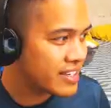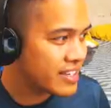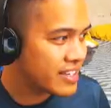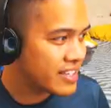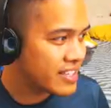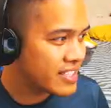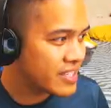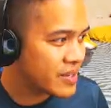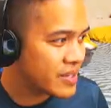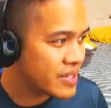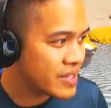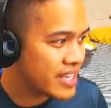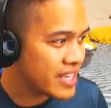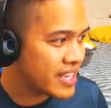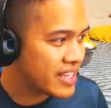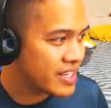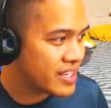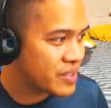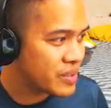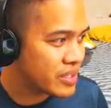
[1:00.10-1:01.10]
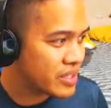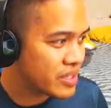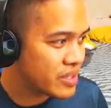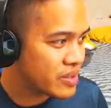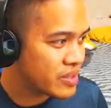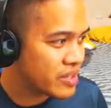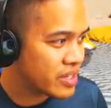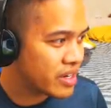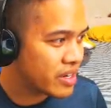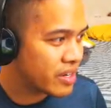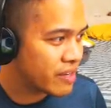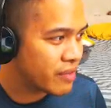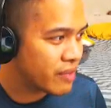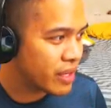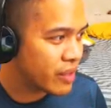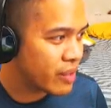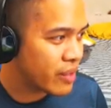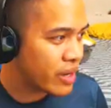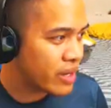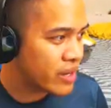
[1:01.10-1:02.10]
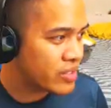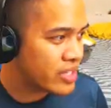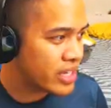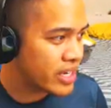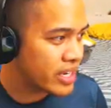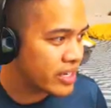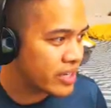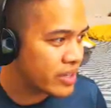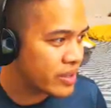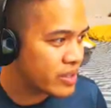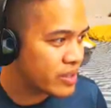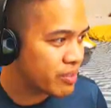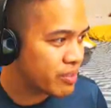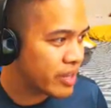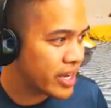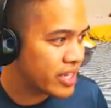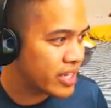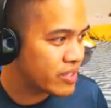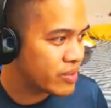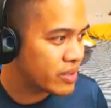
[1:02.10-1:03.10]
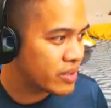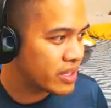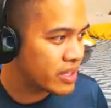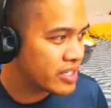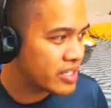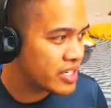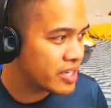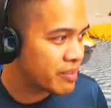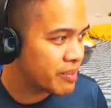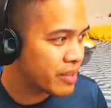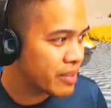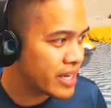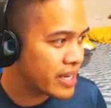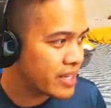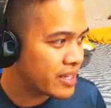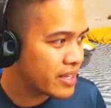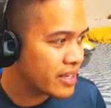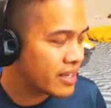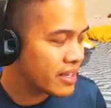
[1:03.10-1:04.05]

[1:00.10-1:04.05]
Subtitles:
So his head gets really huge there. If I crouch, I can also bite, do a lunging bite.